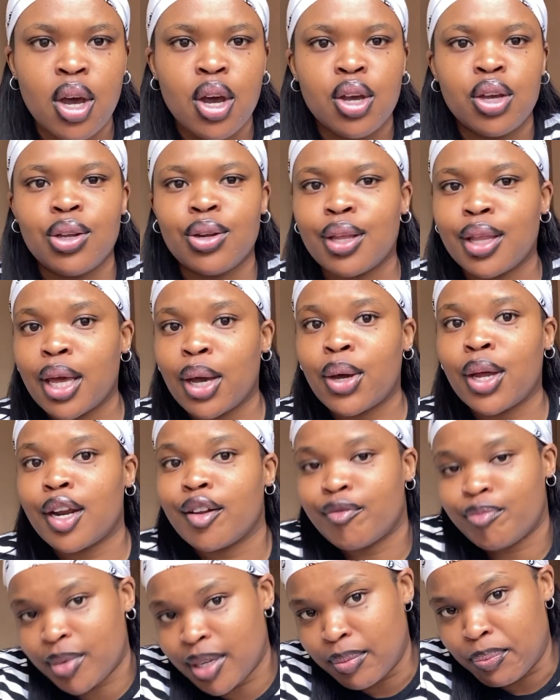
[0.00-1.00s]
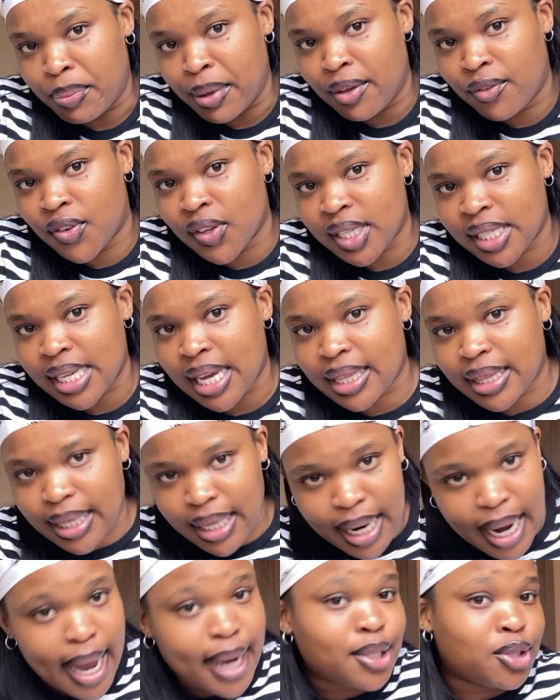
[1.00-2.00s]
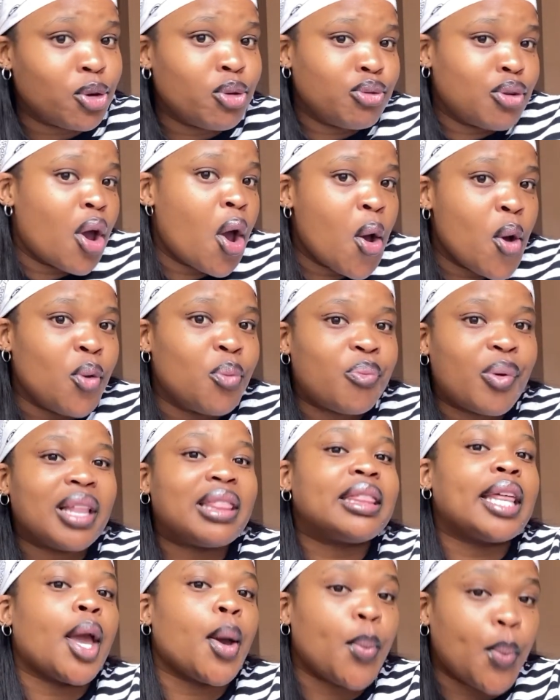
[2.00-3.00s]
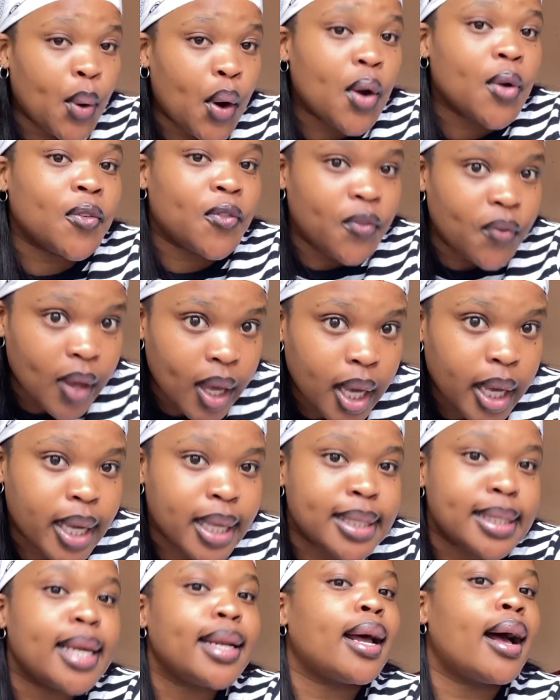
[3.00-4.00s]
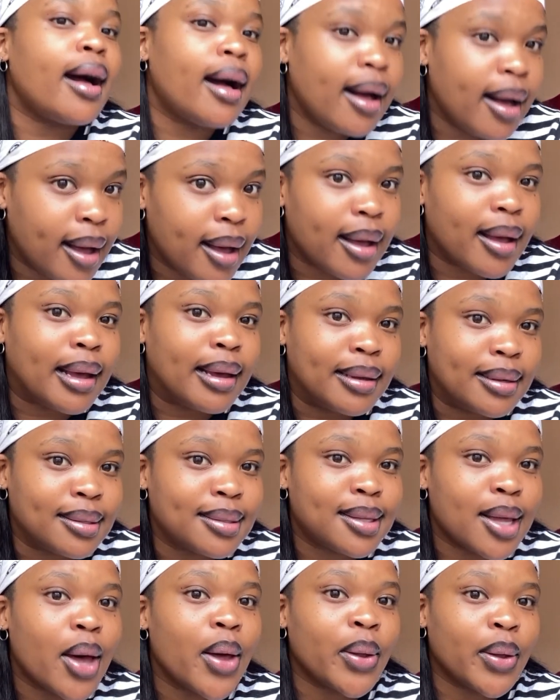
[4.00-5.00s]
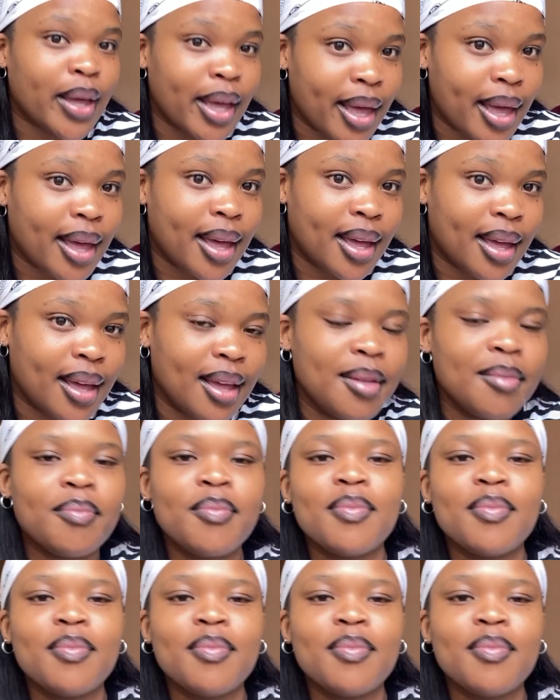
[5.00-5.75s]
You know, there could have been beef inside there. I don't know, but there were fingers and eyes, okay?